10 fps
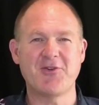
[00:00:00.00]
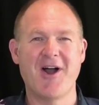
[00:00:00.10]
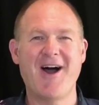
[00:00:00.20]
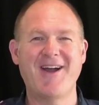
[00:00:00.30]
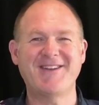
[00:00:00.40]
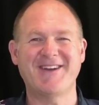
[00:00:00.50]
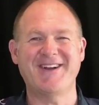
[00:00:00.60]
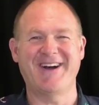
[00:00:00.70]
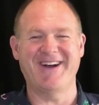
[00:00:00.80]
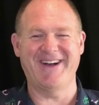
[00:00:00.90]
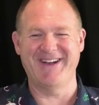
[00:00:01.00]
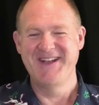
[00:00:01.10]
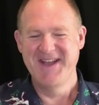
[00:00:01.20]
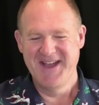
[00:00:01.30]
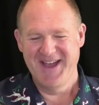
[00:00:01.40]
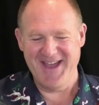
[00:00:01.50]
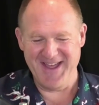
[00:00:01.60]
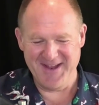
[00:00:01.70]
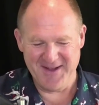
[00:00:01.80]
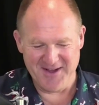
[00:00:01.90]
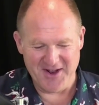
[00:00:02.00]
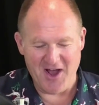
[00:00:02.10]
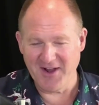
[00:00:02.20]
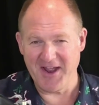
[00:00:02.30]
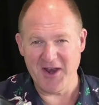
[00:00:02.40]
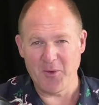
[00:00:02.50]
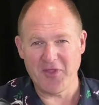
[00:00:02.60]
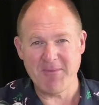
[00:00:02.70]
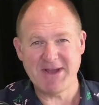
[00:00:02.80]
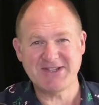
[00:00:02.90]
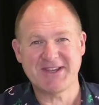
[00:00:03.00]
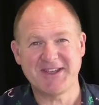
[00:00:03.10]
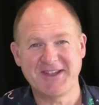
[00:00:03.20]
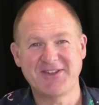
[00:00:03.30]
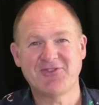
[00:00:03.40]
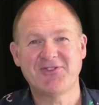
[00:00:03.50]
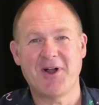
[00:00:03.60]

right? Uh, I don't know what the magic key is.